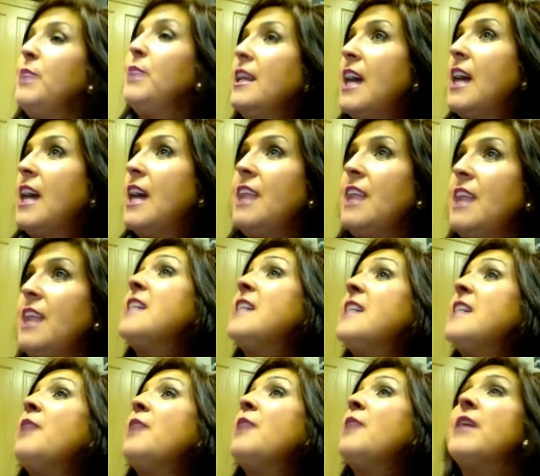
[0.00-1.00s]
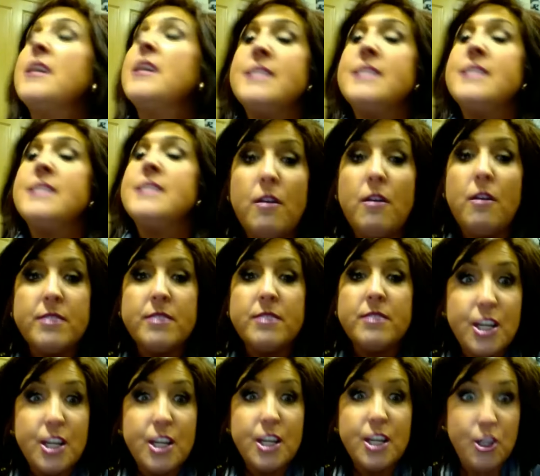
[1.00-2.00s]
kind of excited because now all of a sudden
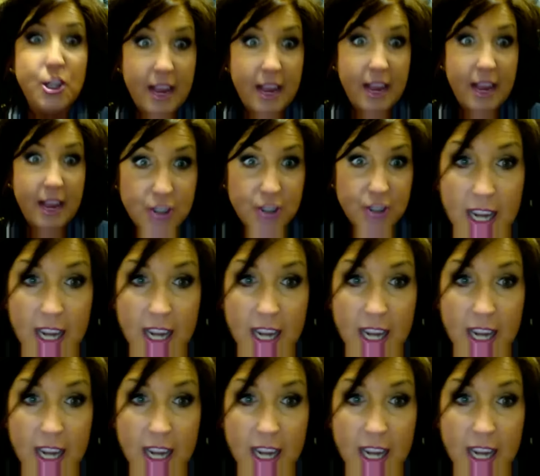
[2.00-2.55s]
you've got your eyes